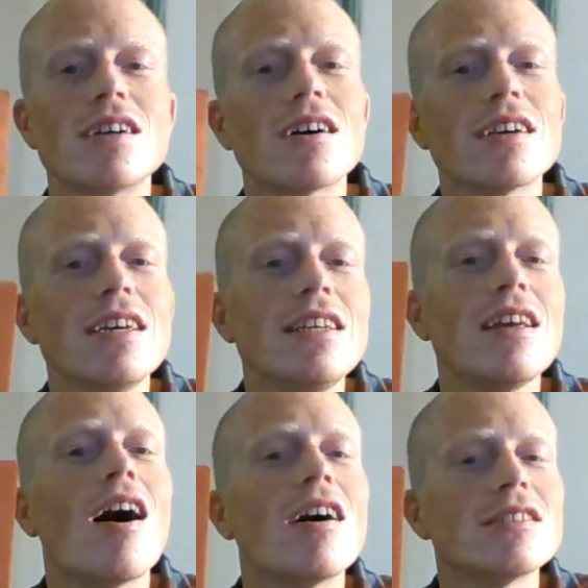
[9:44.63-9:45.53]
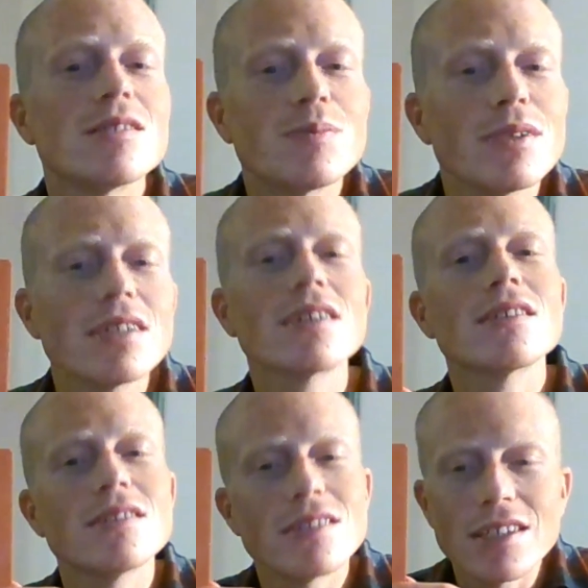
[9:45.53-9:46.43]
Takahini Hot
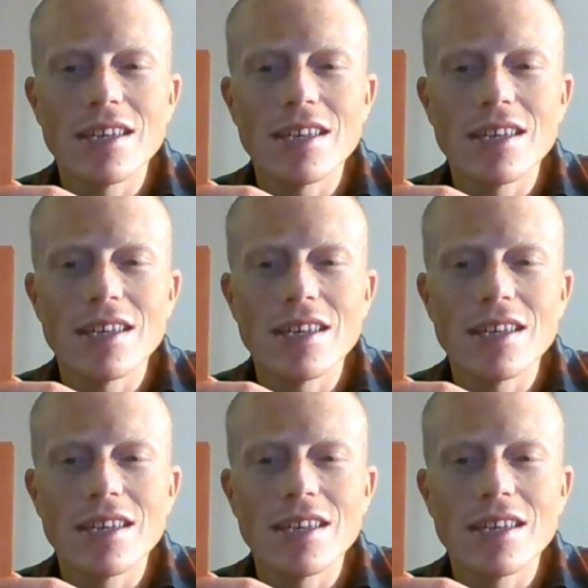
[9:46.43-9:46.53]
Springs,